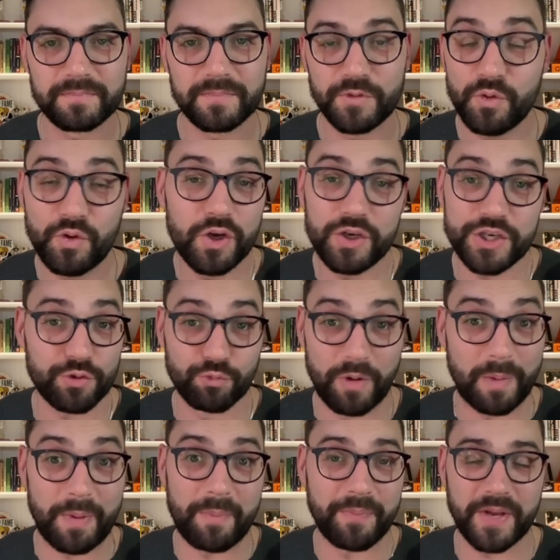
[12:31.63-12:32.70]
You could just
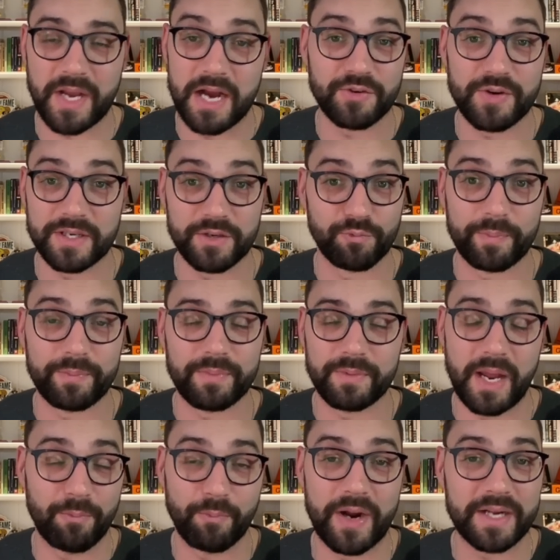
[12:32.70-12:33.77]
rip up the contract
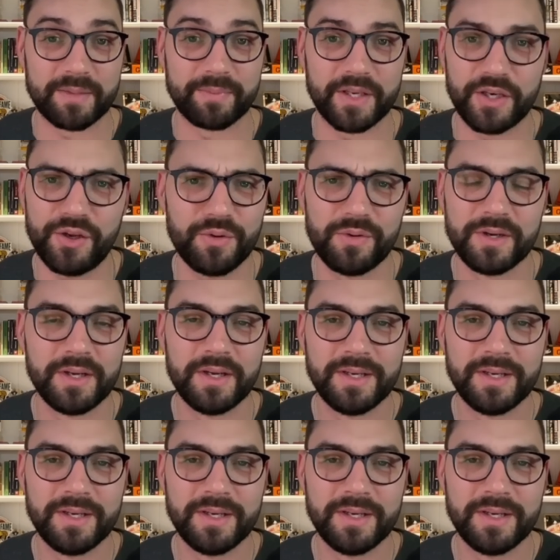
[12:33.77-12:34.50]
and write something new.